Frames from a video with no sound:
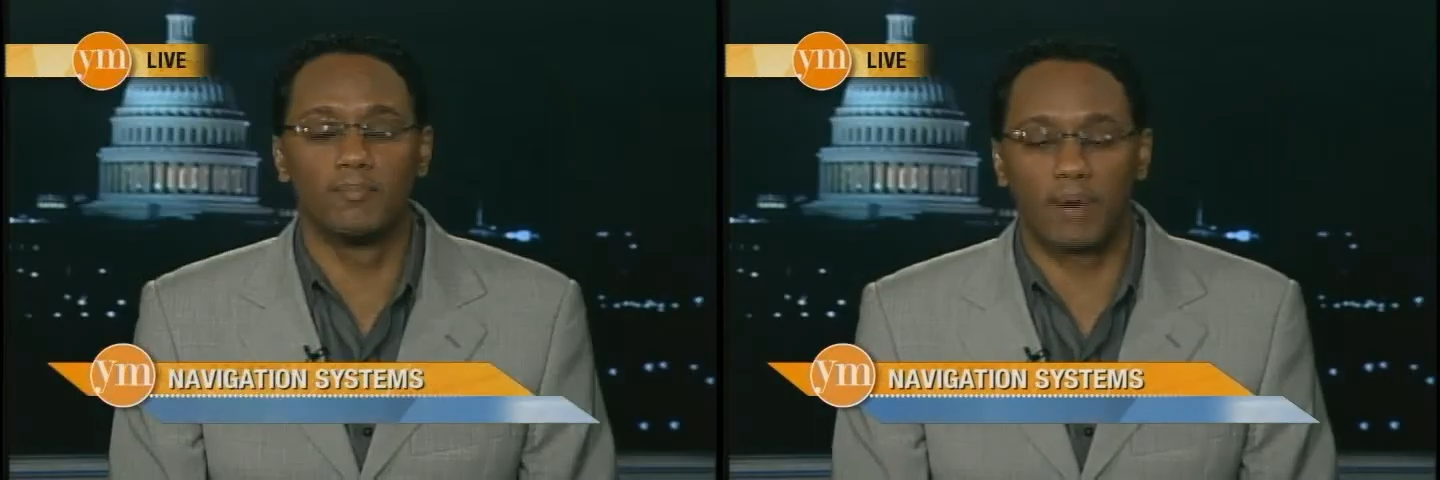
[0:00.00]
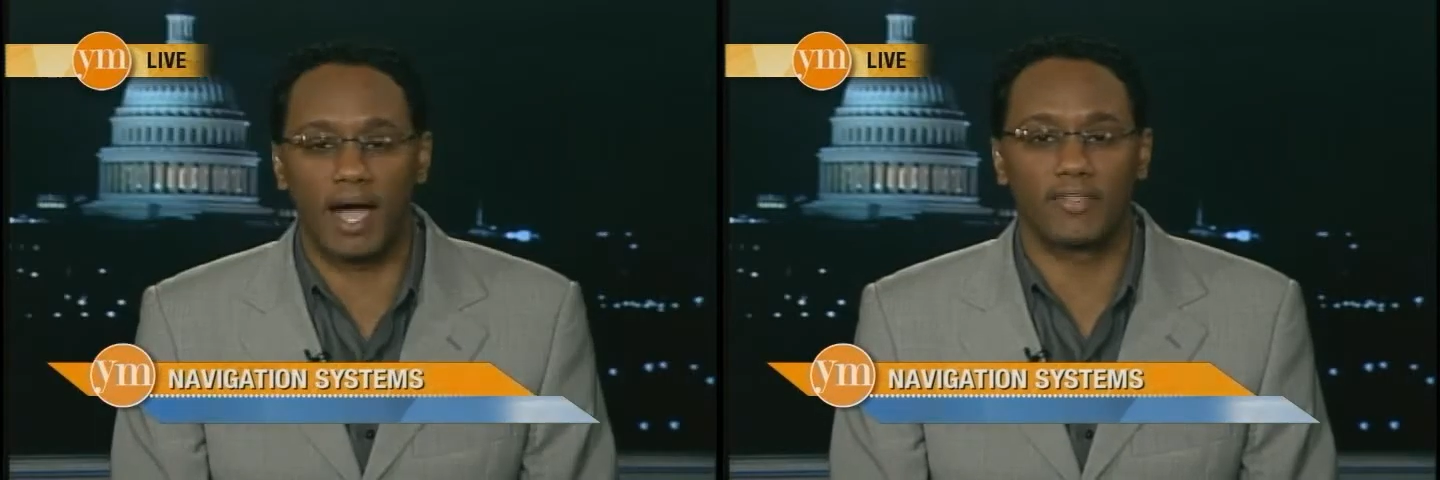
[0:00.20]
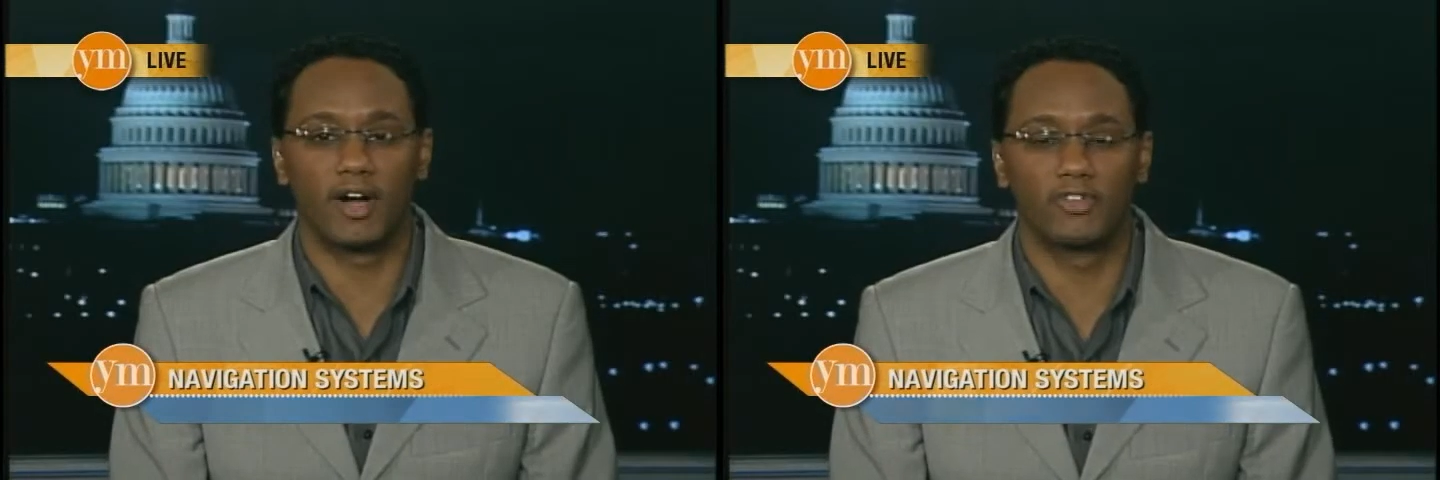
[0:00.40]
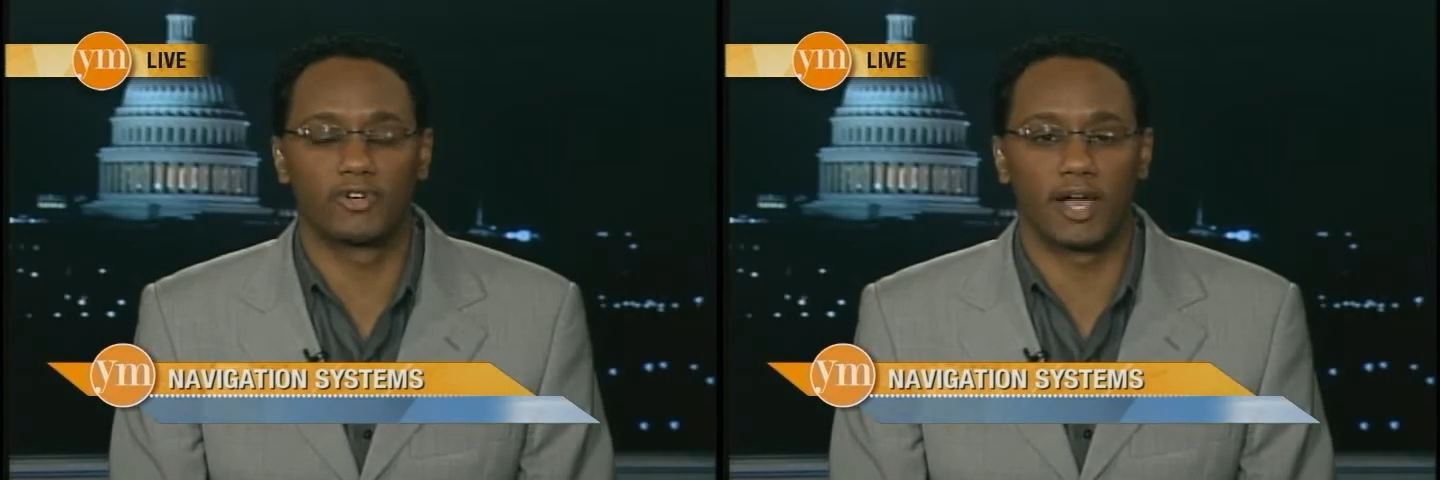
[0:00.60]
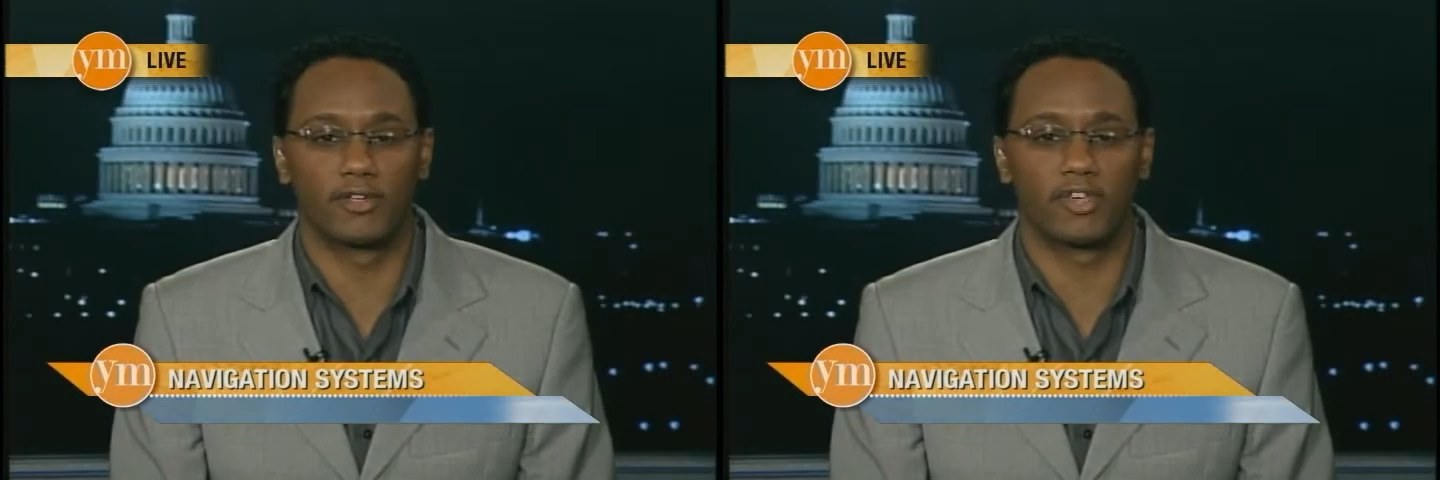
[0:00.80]
buy the
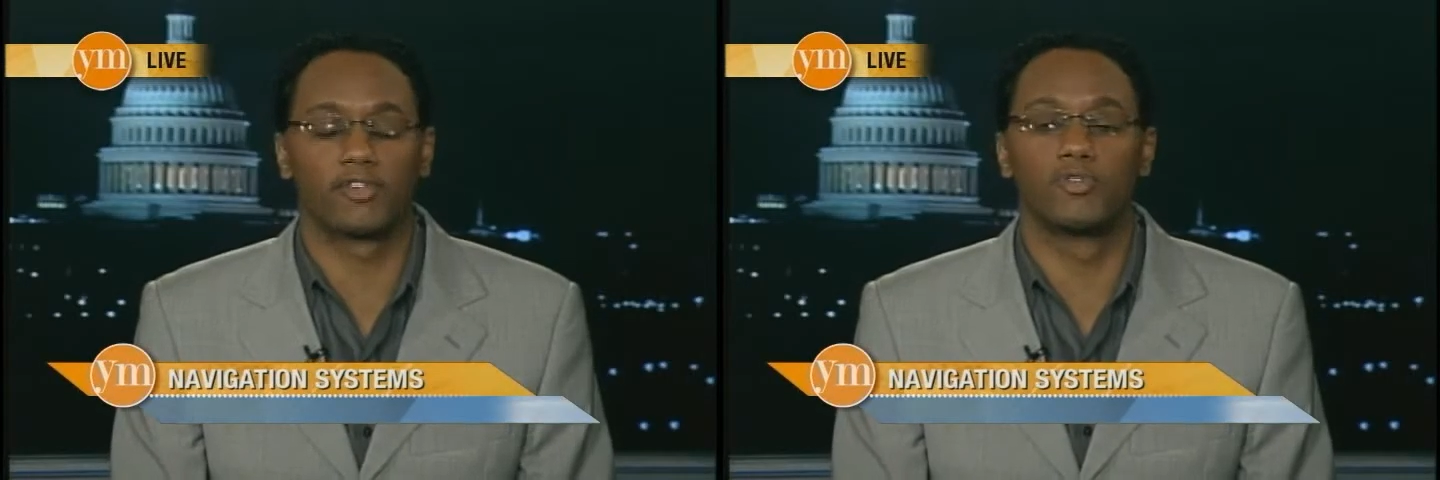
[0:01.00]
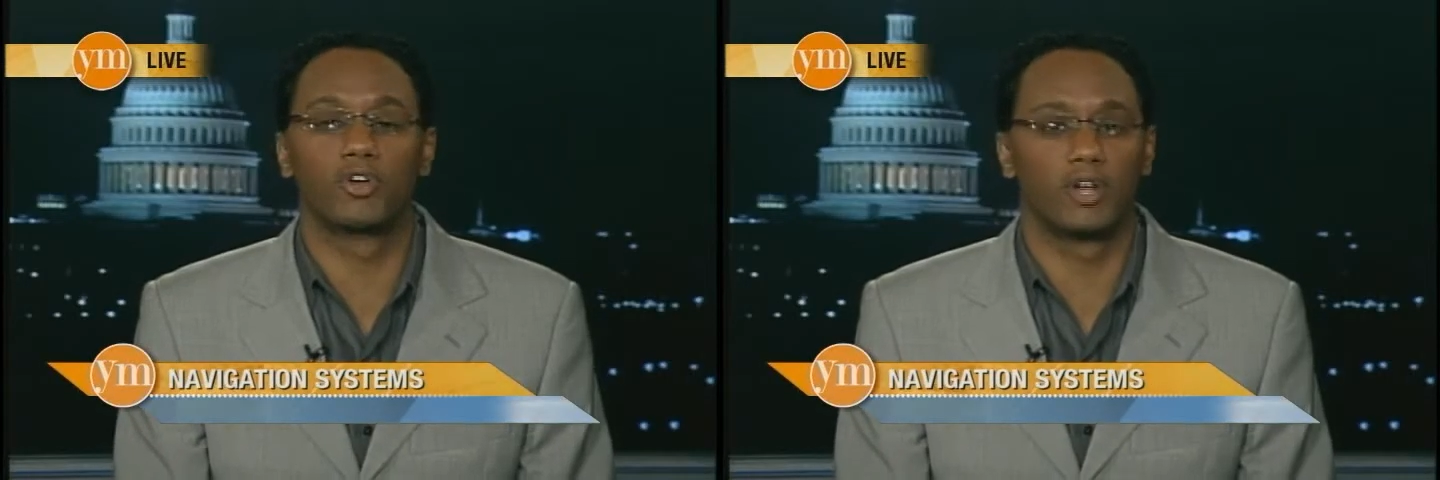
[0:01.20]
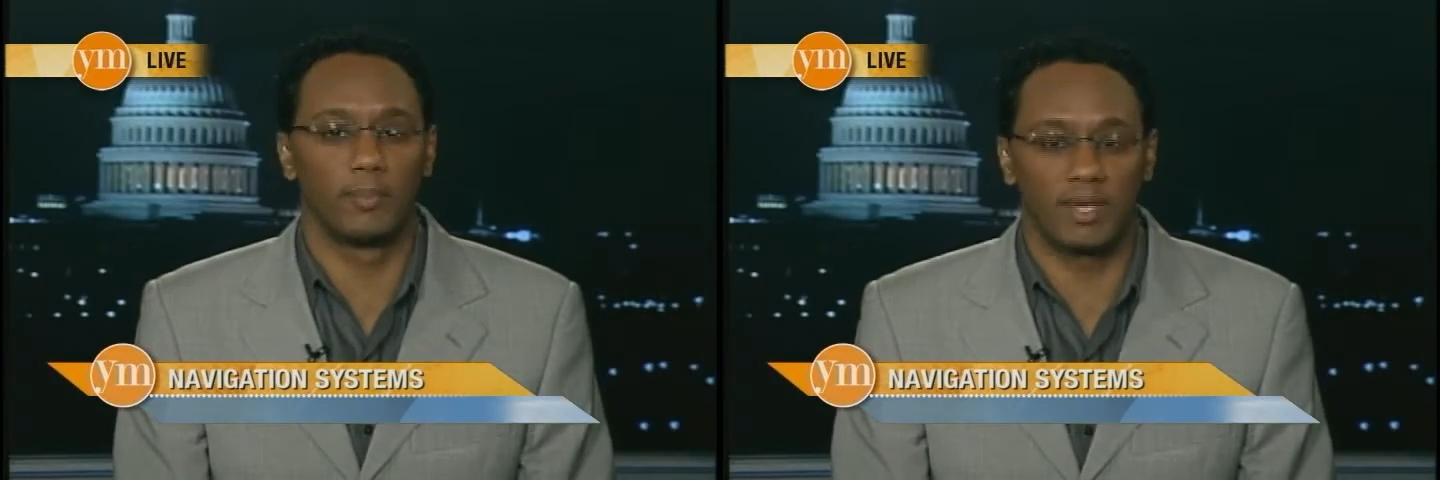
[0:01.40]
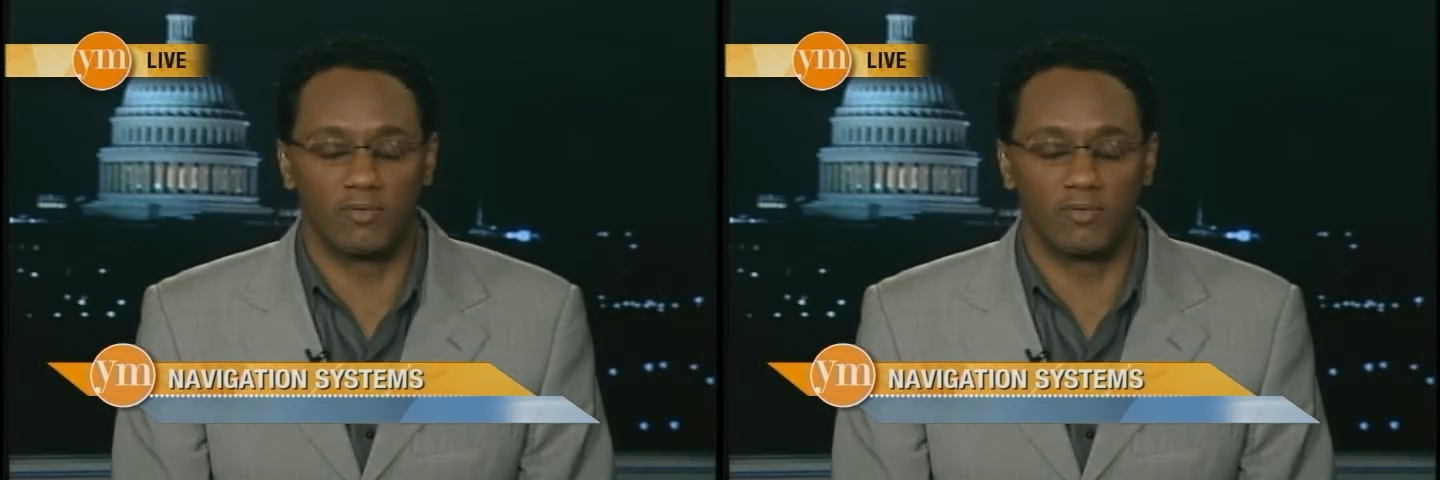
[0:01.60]
$100 systems. You're going to be